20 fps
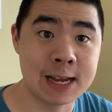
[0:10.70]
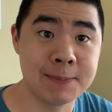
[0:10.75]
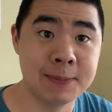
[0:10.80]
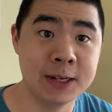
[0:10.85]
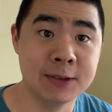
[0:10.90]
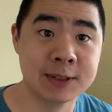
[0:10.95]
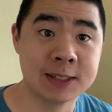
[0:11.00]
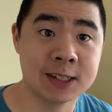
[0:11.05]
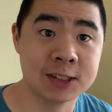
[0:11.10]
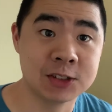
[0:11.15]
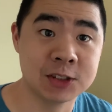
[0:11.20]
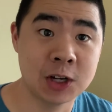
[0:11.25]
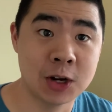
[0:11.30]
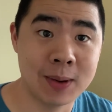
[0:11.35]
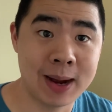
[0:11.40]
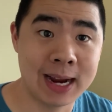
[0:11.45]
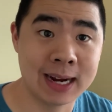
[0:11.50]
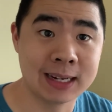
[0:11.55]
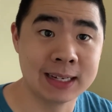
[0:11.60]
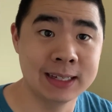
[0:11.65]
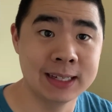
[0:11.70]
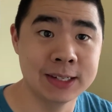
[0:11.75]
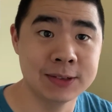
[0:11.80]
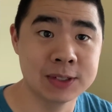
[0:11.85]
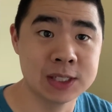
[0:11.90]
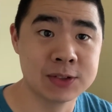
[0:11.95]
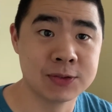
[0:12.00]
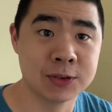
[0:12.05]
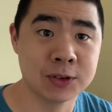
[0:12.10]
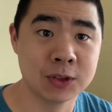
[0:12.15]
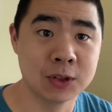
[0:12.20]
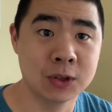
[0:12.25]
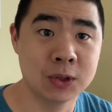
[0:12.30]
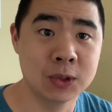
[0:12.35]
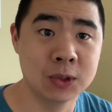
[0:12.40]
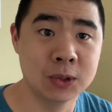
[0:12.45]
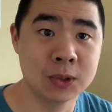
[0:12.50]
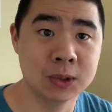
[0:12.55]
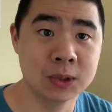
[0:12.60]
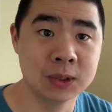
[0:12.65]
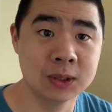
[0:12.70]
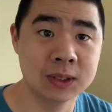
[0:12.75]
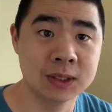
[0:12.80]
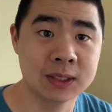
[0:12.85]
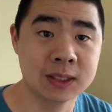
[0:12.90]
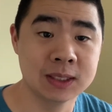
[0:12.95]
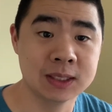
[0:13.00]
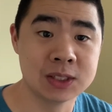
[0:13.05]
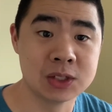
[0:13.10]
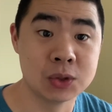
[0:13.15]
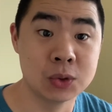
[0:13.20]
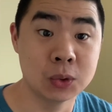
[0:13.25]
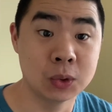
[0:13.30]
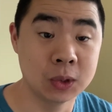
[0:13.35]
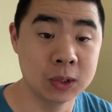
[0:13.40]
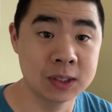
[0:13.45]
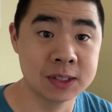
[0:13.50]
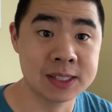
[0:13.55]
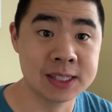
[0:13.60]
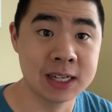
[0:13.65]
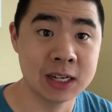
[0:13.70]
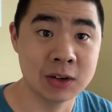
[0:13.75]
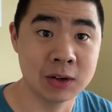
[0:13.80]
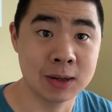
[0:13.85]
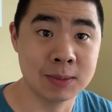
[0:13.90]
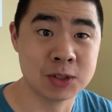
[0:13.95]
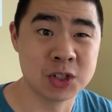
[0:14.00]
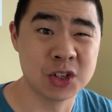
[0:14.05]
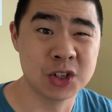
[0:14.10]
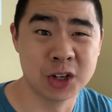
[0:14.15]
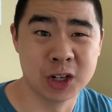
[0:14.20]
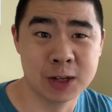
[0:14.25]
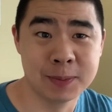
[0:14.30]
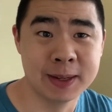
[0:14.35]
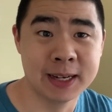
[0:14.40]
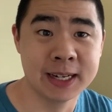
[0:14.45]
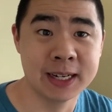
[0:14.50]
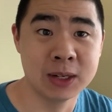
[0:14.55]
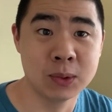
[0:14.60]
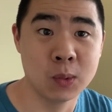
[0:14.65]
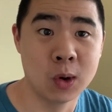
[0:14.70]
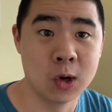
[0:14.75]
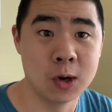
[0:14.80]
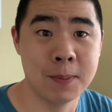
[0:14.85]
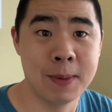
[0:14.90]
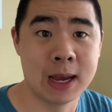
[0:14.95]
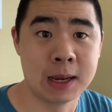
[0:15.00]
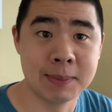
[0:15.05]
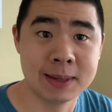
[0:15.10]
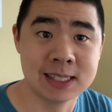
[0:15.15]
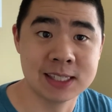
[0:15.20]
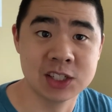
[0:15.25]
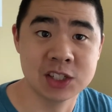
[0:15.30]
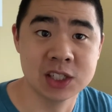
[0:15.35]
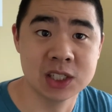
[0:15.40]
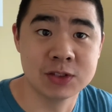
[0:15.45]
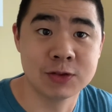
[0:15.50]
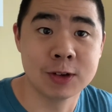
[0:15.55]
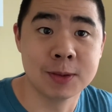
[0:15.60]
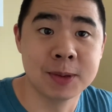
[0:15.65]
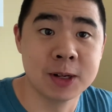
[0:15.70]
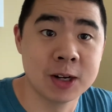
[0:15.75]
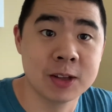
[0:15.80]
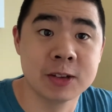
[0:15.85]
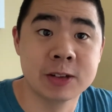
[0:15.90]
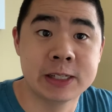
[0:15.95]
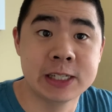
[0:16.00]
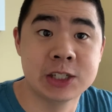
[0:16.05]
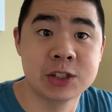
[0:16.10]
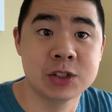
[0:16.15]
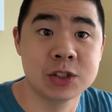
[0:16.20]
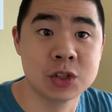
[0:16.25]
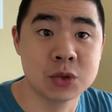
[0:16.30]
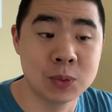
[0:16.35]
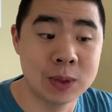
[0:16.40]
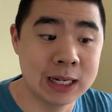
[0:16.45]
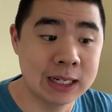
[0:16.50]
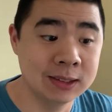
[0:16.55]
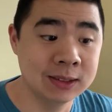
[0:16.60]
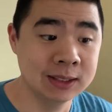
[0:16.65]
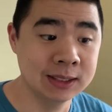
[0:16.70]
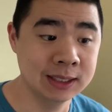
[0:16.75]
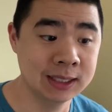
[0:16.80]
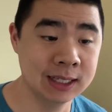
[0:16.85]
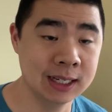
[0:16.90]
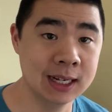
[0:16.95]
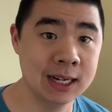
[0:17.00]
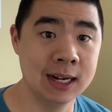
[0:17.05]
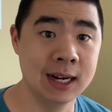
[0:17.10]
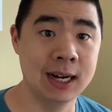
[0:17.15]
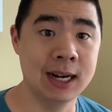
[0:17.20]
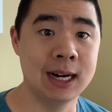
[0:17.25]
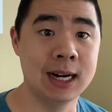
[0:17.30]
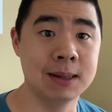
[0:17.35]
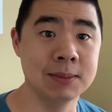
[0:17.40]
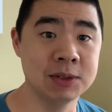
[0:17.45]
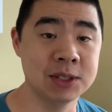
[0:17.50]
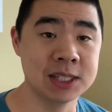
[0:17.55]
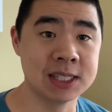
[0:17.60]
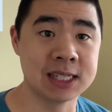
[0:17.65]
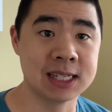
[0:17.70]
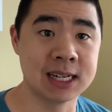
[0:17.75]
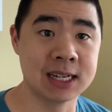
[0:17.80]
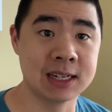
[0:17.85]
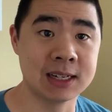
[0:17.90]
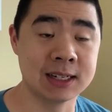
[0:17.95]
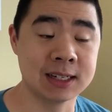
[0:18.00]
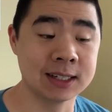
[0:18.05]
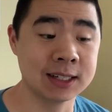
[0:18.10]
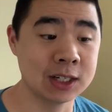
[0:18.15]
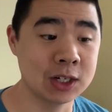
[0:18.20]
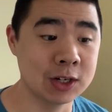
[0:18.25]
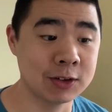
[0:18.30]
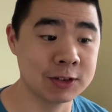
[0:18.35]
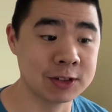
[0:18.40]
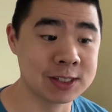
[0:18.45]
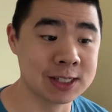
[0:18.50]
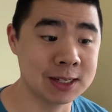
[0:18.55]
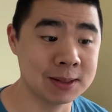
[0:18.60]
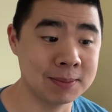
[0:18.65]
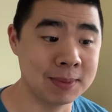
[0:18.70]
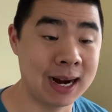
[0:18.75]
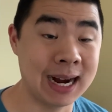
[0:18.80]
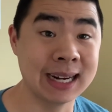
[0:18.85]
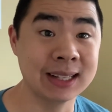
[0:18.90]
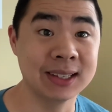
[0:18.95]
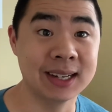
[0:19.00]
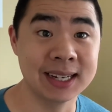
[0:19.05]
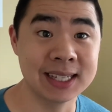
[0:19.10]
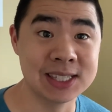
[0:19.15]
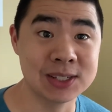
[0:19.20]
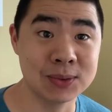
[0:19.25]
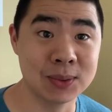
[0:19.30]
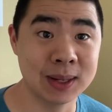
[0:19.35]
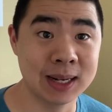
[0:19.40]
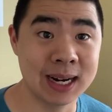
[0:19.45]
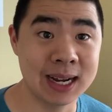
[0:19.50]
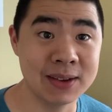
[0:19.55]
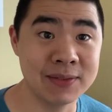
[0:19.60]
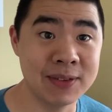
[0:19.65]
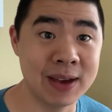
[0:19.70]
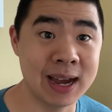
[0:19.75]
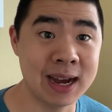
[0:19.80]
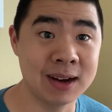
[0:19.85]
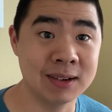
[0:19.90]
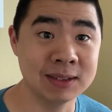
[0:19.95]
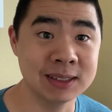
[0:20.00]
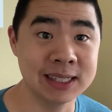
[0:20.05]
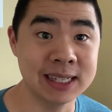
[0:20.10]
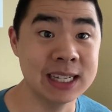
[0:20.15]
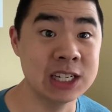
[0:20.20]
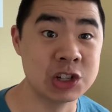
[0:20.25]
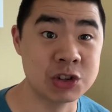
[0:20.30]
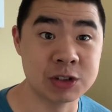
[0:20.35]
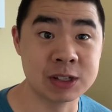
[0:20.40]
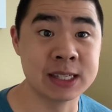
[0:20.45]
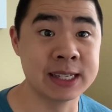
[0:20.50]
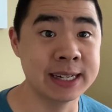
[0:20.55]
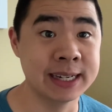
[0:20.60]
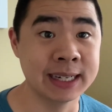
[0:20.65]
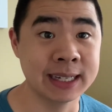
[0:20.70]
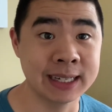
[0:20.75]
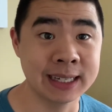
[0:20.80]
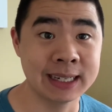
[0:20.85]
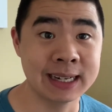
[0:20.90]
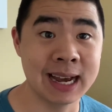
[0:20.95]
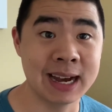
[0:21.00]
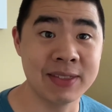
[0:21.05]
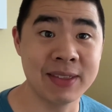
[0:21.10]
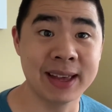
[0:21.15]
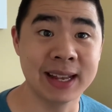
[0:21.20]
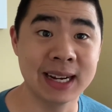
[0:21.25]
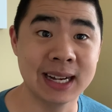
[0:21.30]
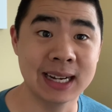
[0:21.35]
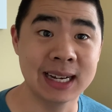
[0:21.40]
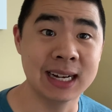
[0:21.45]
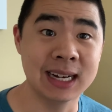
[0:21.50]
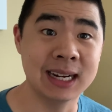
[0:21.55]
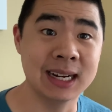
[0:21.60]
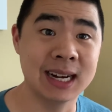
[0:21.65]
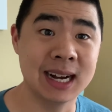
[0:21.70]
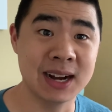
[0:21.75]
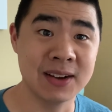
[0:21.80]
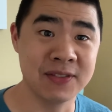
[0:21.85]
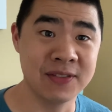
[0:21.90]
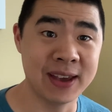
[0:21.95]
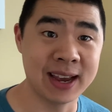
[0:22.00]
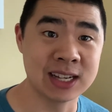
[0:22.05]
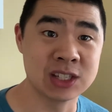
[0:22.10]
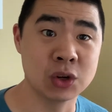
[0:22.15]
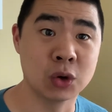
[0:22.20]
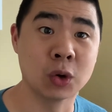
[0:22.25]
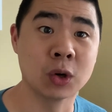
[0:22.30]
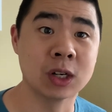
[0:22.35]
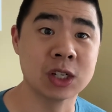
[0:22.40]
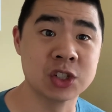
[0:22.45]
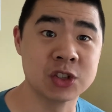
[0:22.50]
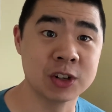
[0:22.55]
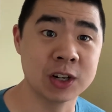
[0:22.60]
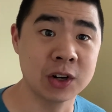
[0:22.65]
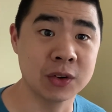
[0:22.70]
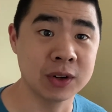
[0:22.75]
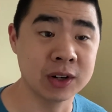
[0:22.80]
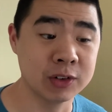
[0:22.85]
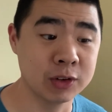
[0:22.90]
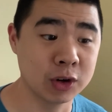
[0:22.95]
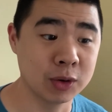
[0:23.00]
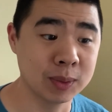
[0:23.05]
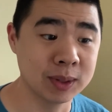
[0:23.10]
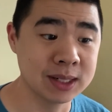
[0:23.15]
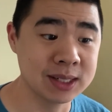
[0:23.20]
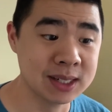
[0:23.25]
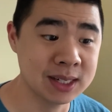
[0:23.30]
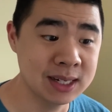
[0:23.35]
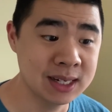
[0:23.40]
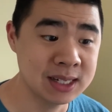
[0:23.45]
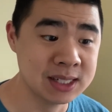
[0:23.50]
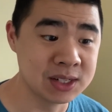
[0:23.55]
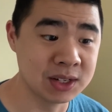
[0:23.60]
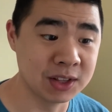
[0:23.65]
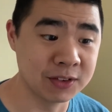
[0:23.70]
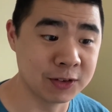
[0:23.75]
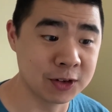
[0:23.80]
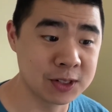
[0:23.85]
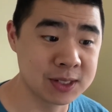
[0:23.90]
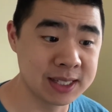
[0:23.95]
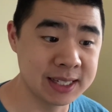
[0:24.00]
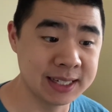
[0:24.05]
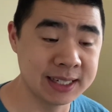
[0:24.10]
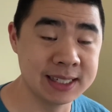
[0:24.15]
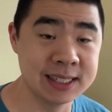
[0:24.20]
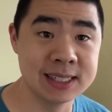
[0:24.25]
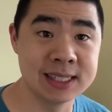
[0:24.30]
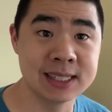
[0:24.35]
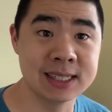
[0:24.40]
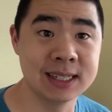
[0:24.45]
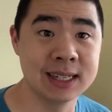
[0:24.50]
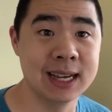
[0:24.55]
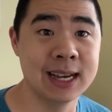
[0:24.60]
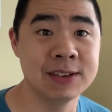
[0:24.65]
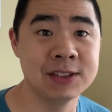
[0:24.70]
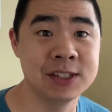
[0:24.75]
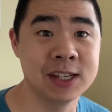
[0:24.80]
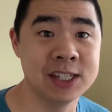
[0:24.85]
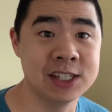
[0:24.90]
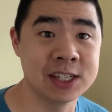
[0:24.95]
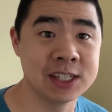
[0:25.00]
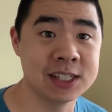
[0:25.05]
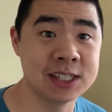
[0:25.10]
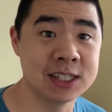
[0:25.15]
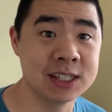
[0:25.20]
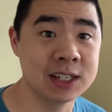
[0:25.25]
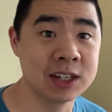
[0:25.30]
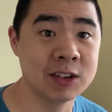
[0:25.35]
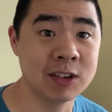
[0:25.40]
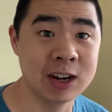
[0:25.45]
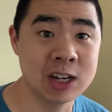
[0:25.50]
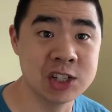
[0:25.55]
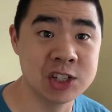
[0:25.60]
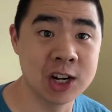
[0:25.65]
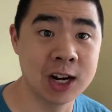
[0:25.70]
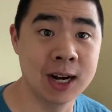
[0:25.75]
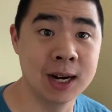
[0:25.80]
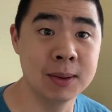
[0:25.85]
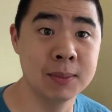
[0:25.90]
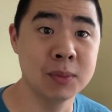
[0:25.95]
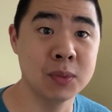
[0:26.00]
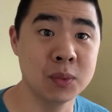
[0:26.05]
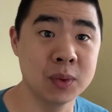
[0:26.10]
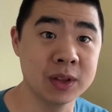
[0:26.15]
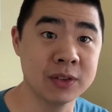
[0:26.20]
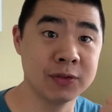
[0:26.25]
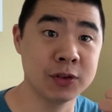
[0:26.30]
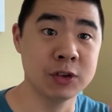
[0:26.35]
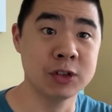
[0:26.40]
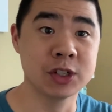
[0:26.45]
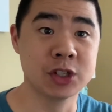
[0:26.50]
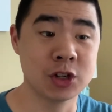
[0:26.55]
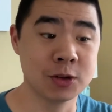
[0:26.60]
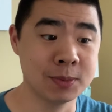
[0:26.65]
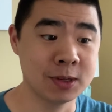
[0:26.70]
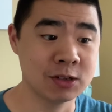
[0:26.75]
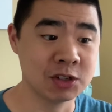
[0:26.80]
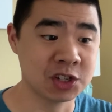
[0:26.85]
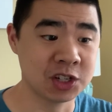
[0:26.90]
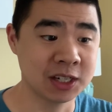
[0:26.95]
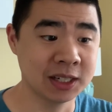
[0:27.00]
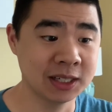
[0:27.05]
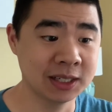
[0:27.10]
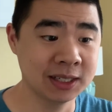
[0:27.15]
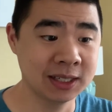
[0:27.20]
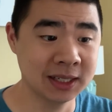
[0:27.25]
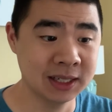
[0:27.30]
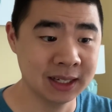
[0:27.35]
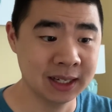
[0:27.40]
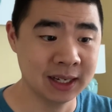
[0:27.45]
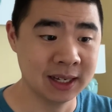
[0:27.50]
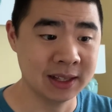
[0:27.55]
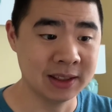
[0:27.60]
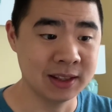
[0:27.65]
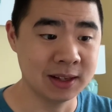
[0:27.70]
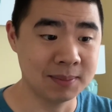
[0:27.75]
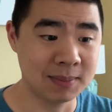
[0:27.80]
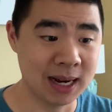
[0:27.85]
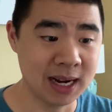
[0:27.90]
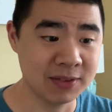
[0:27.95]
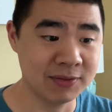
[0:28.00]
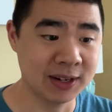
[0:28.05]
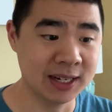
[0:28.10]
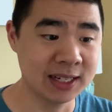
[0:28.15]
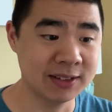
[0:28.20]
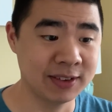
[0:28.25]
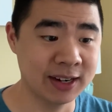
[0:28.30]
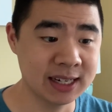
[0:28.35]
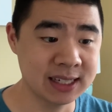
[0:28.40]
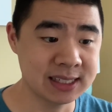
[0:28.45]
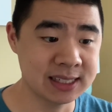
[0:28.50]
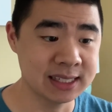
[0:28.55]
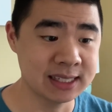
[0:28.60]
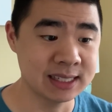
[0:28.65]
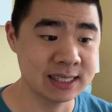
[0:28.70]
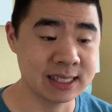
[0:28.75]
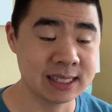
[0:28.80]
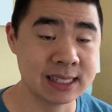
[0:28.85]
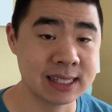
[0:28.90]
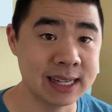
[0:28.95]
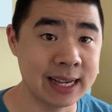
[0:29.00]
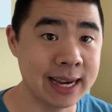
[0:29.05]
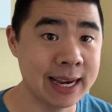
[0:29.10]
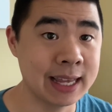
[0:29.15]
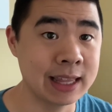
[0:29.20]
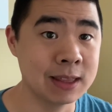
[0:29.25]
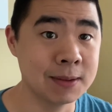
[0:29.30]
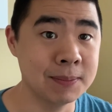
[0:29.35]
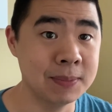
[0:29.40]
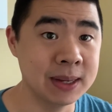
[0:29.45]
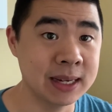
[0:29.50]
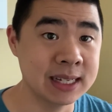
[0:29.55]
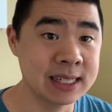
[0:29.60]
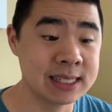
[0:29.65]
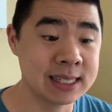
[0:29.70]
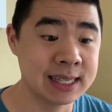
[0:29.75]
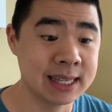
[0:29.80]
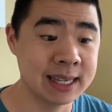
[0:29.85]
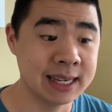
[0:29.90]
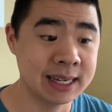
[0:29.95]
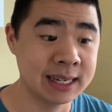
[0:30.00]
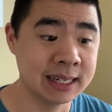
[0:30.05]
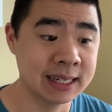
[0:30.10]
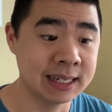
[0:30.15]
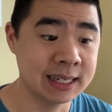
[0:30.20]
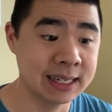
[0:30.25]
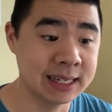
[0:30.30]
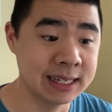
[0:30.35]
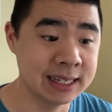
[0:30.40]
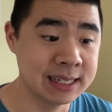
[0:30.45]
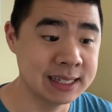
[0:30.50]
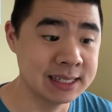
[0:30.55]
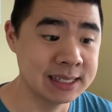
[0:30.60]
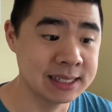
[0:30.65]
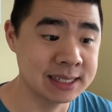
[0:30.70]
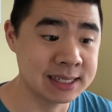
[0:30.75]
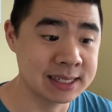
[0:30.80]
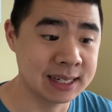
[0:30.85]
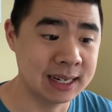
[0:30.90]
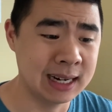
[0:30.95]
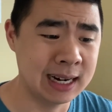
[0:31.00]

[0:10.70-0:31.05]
meeting with Dr. Nowak. It was for the whole school, so I'm sure you're going to be getting welcome back messages from your other teachers as well. Just gonna go over some highlights of what I found interesting and how that affects orchestra going forward. So the first thing is FCHS has done a great job with food distribution, the MiFi devices, and the biggest thing is